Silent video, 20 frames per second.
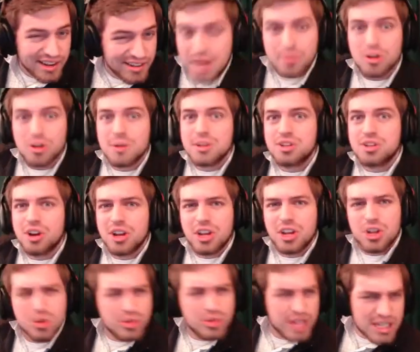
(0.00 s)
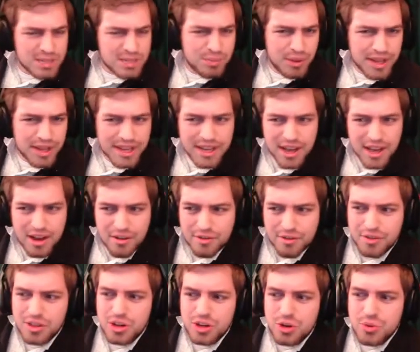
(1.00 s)
Today we're going to be starting a new Let's Play
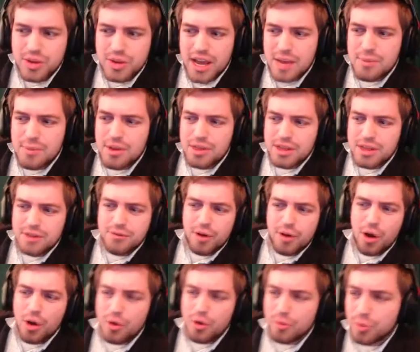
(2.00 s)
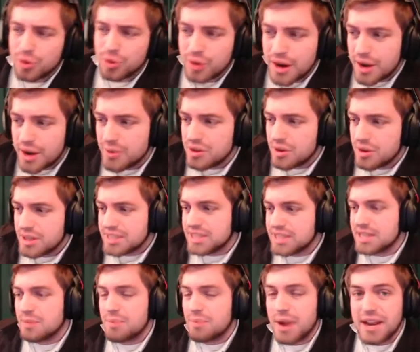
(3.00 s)
of the new game, The Evolve. We're right now in the, it's
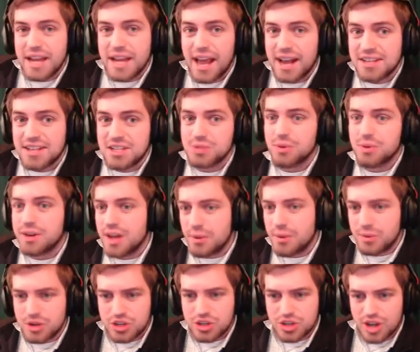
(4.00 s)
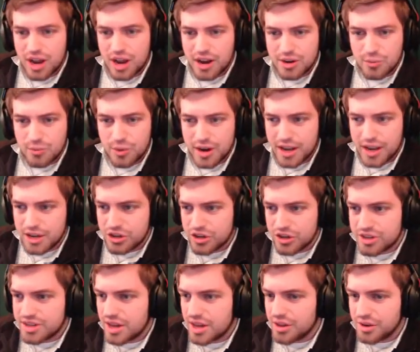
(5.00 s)
in the beta access right now, we I went ahead and
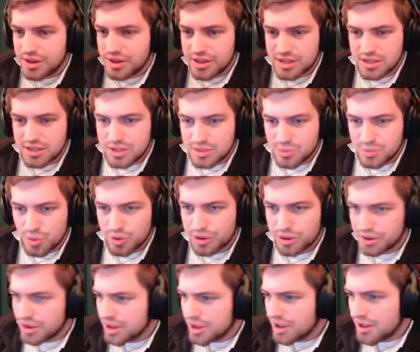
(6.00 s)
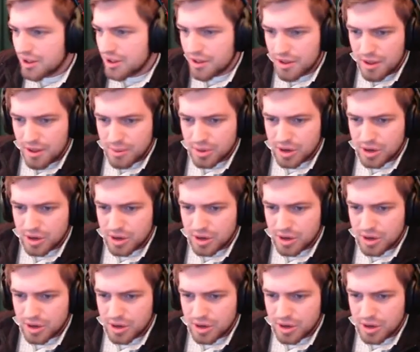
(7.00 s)
just downloaded it this morning. I'm going